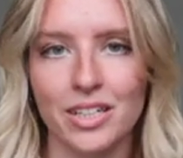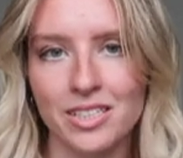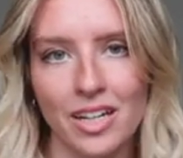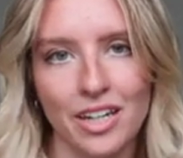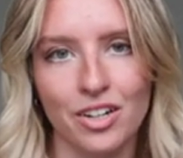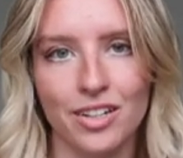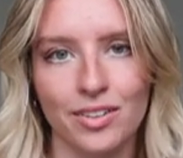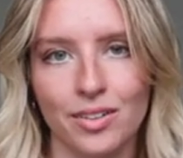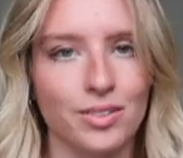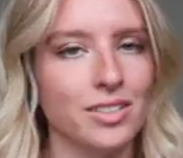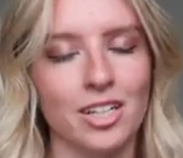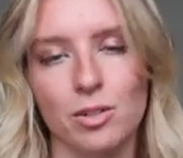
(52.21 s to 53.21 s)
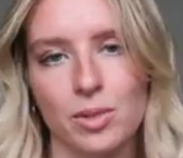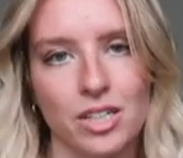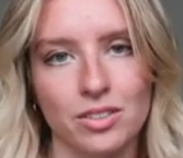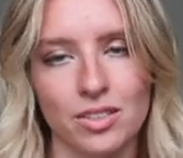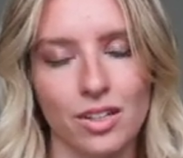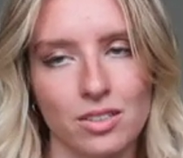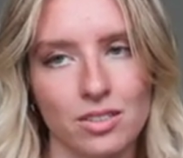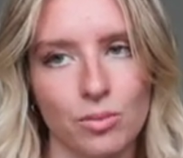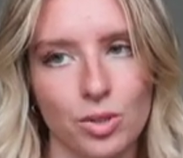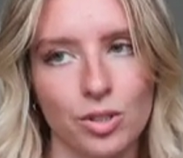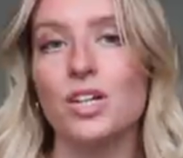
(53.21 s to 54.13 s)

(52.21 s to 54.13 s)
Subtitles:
That's not here yet though. It's not gonna be here till like December.